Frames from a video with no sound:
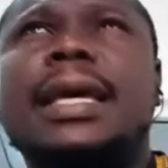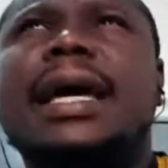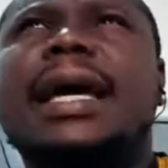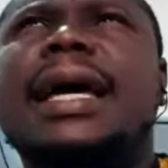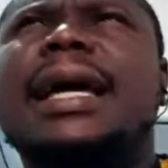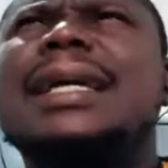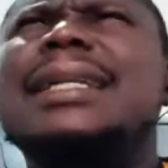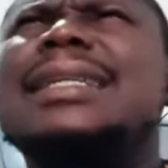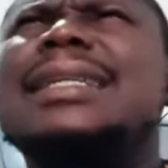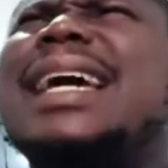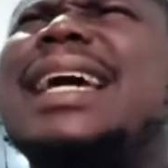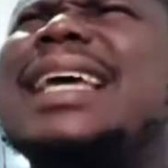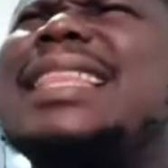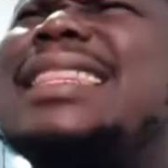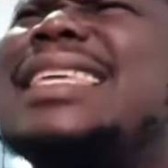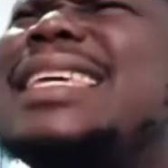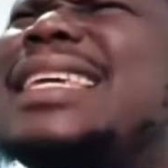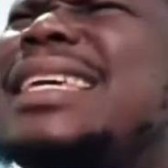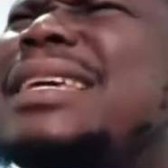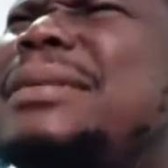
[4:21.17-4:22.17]
And I
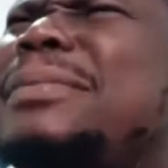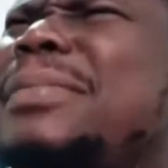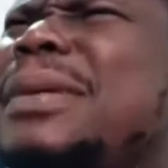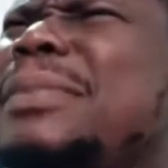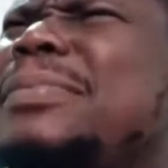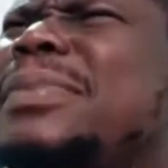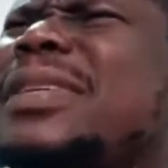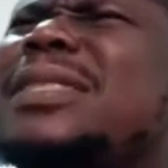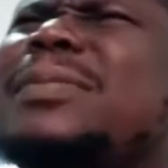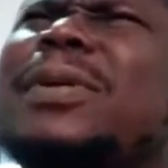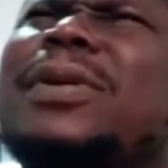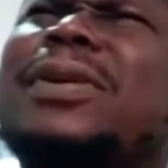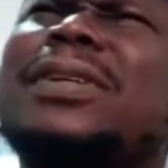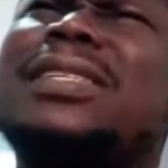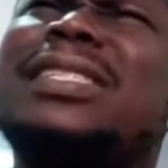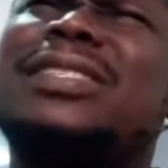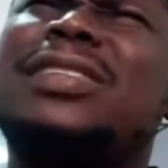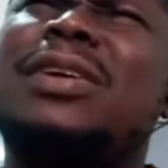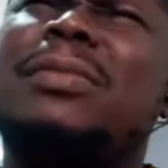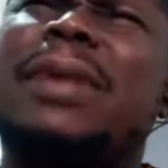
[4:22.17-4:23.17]
think maybe it's because
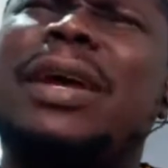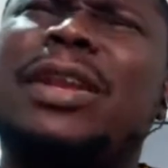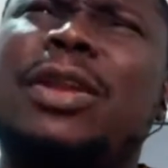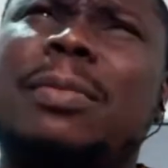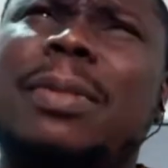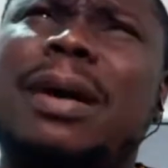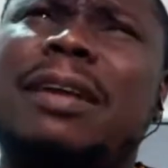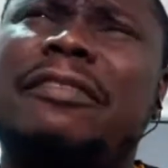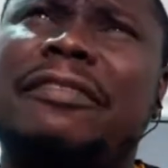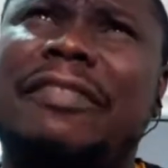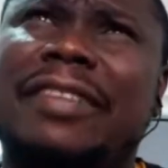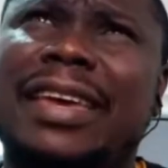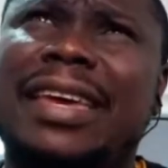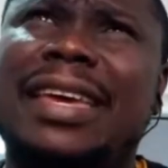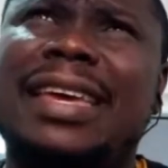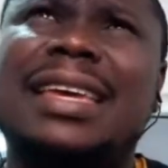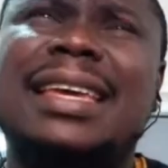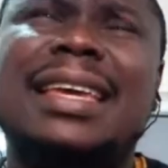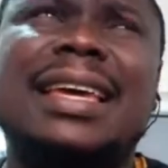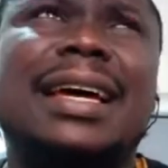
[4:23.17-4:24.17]
it's not my normal
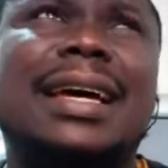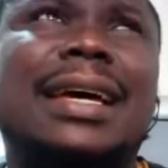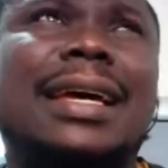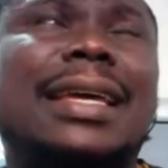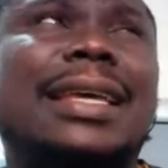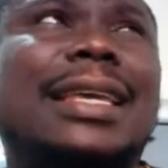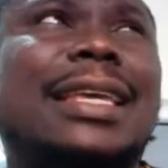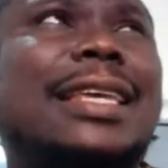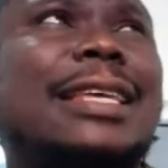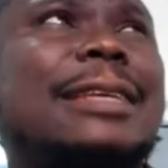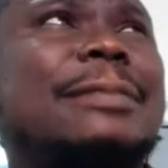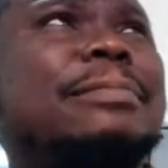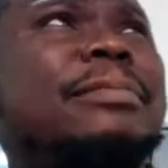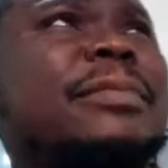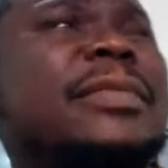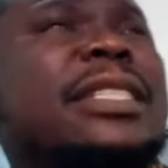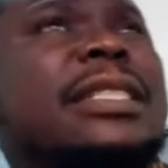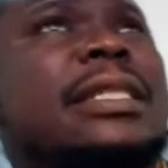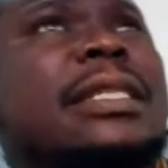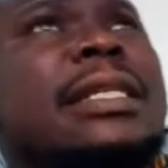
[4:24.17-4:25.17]
fare. I
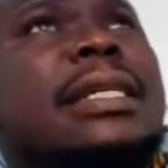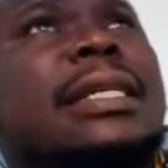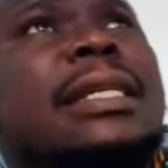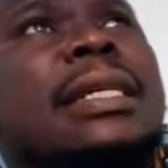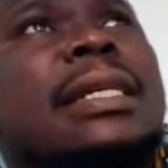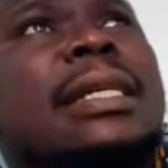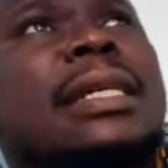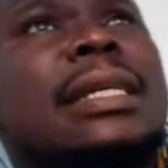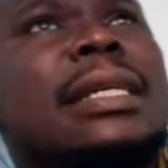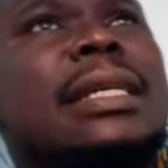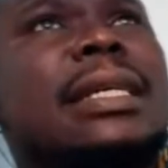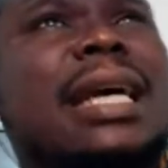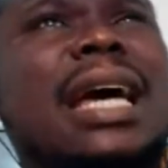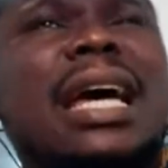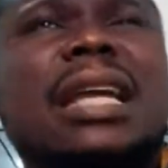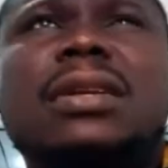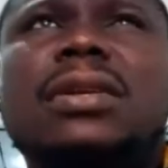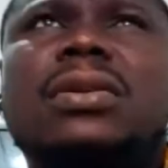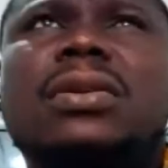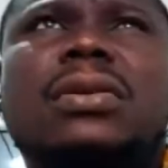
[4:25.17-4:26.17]

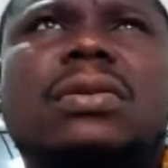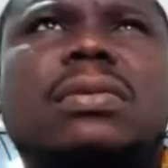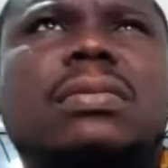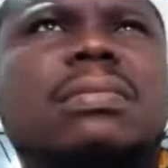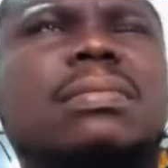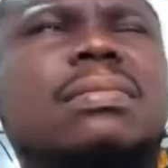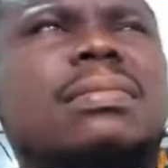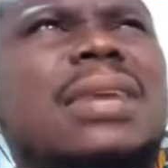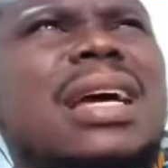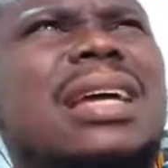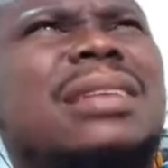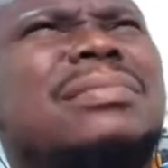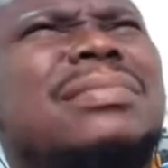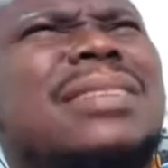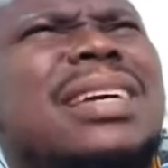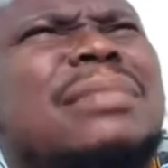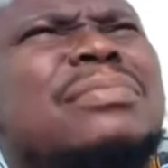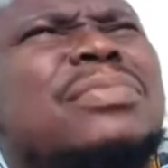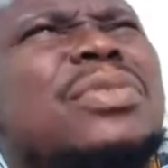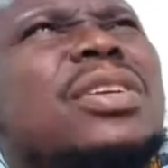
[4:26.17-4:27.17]
don't know.
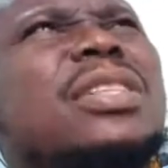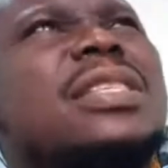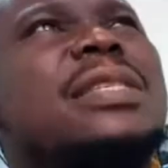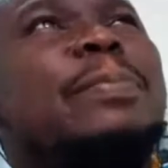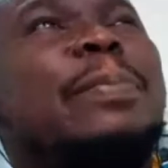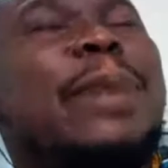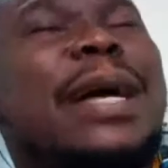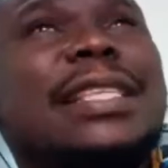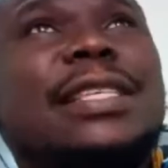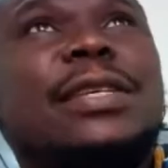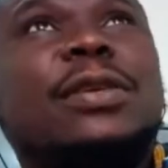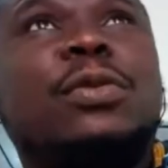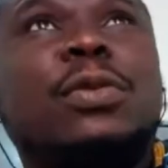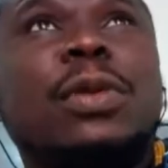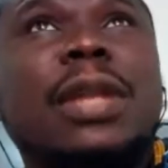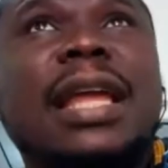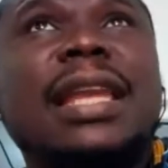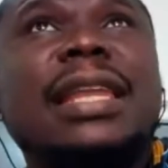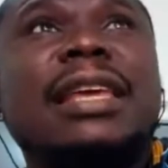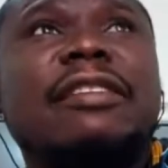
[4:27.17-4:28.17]
I'm not
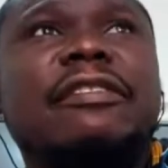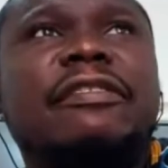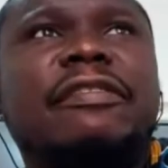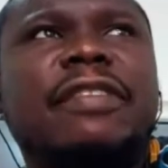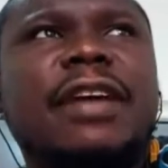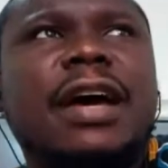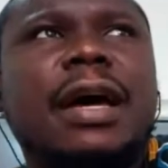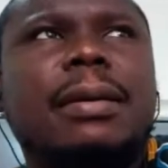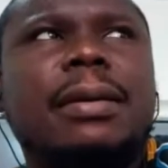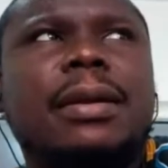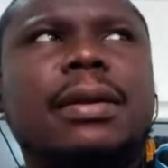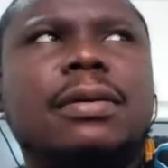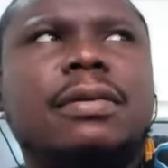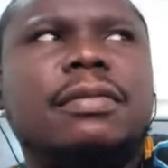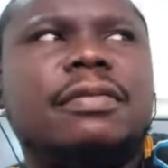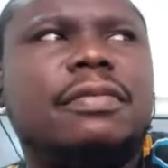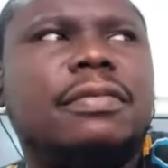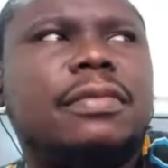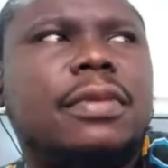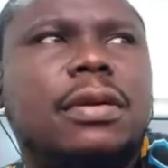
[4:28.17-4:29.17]
particularly a fan
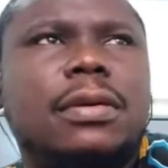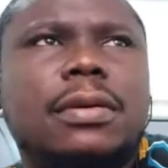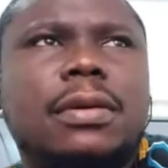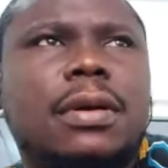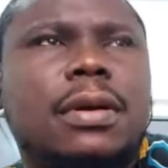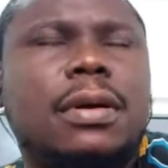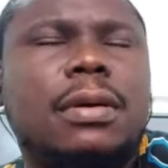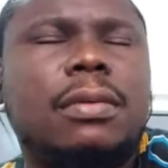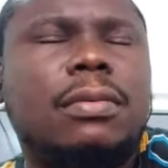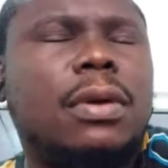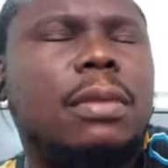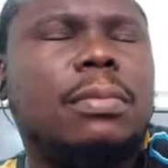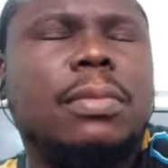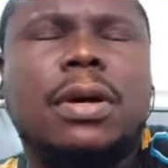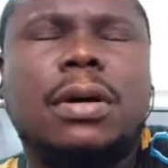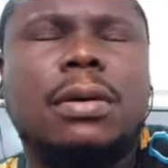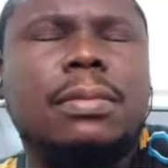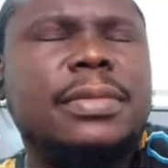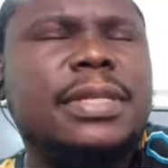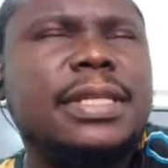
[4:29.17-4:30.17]
of
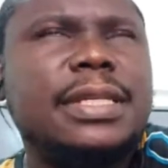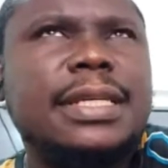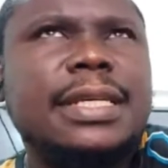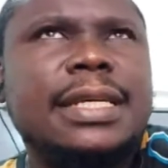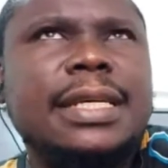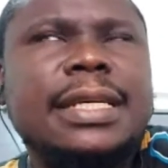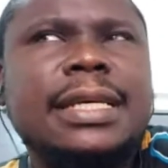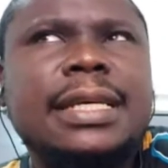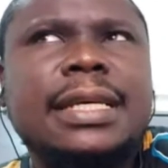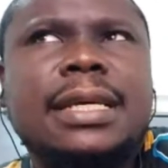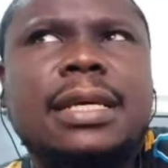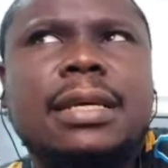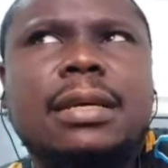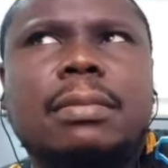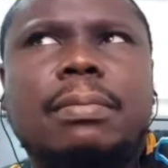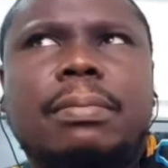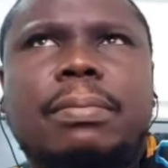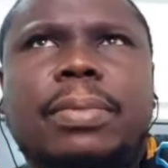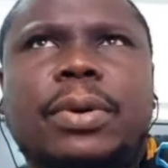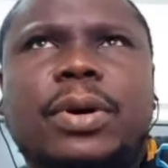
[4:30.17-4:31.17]
rom-coms,
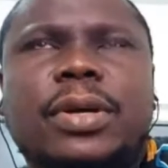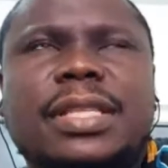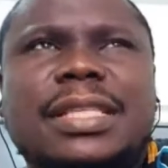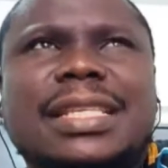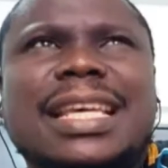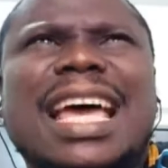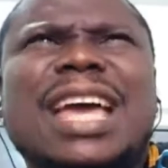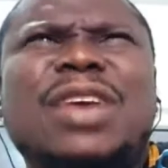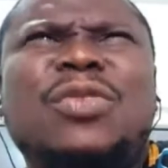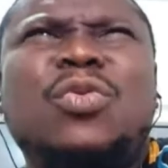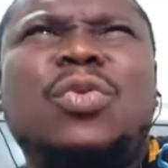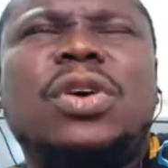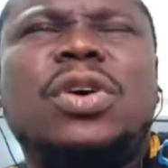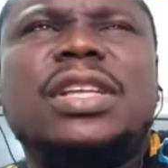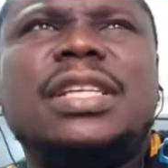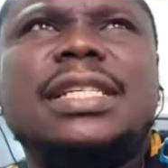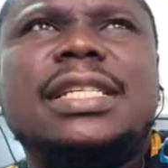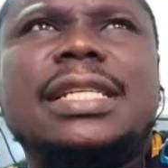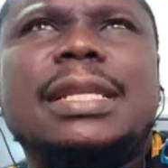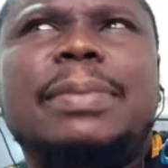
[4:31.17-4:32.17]
but I
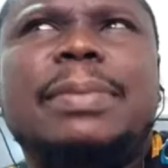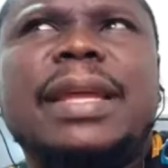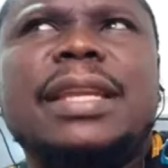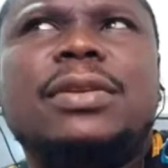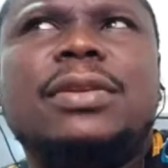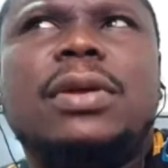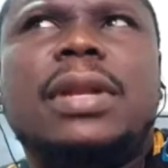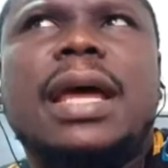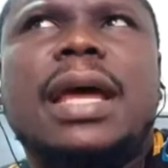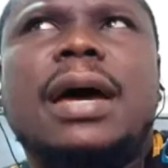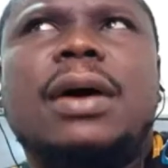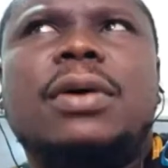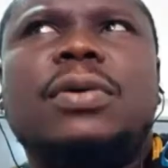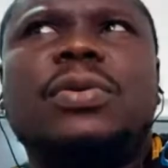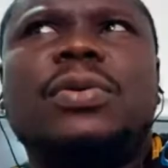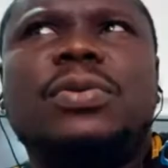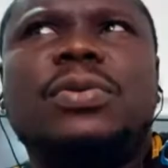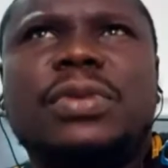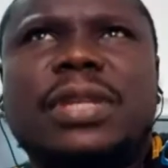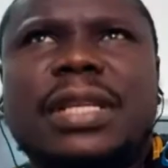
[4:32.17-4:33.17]
watch depending on
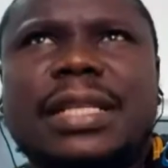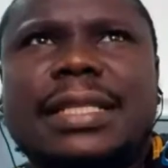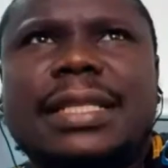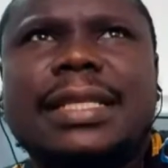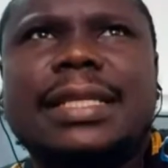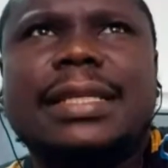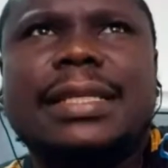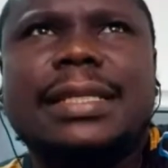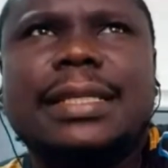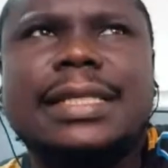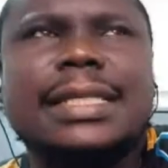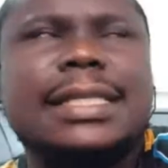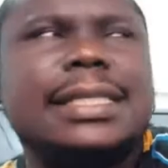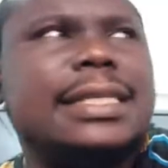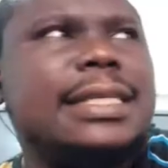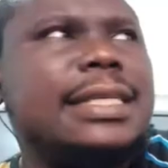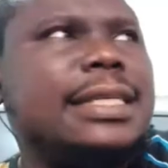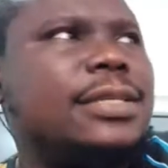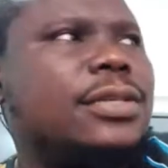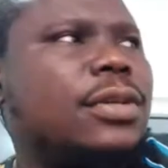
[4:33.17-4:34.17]
how good it
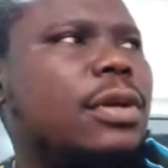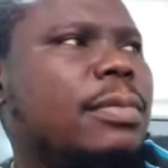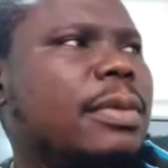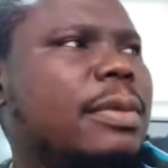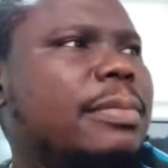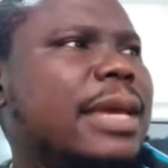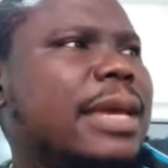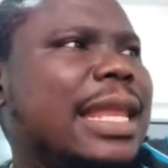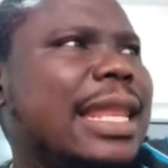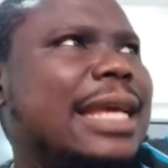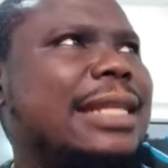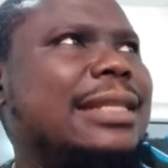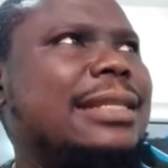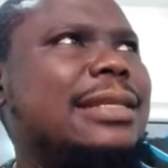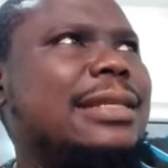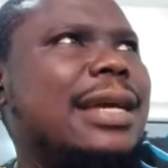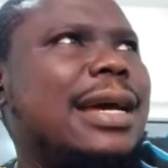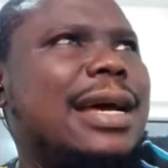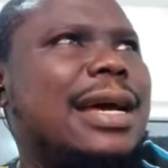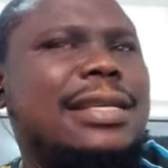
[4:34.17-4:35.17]
is, or maybe I like
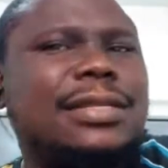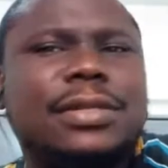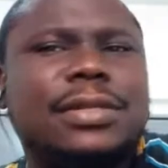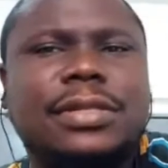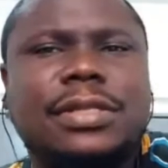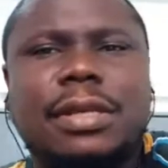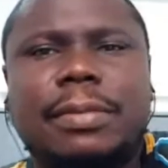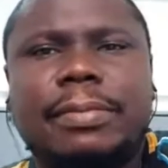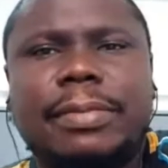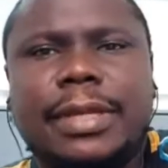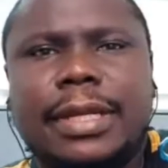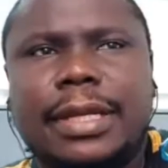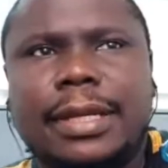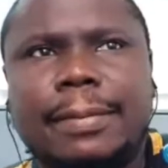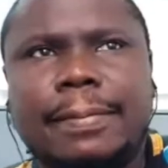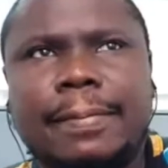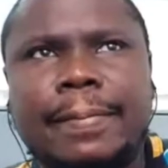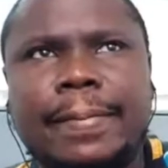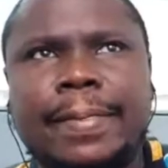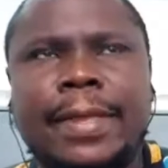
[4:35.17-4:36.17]
the cast or something.
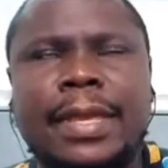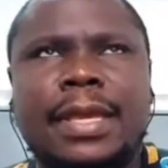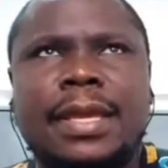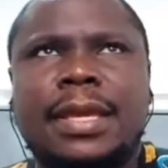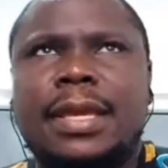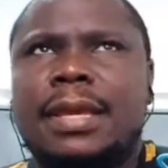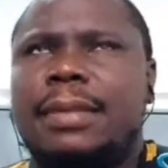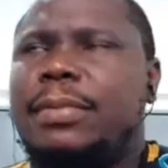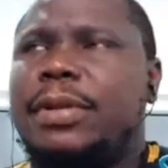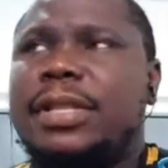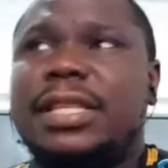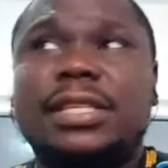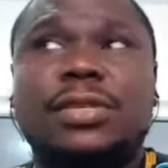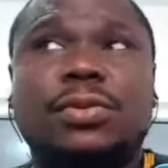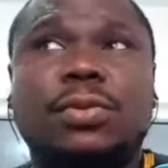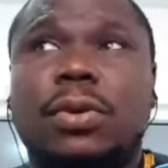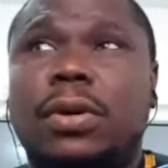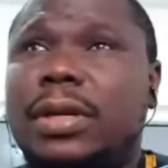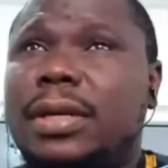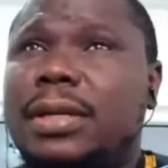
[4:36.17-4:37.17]
But this
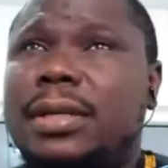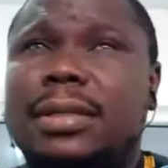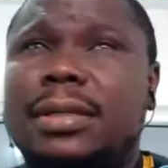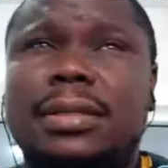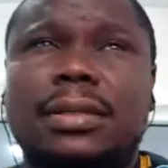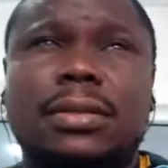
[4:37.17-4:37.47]
one,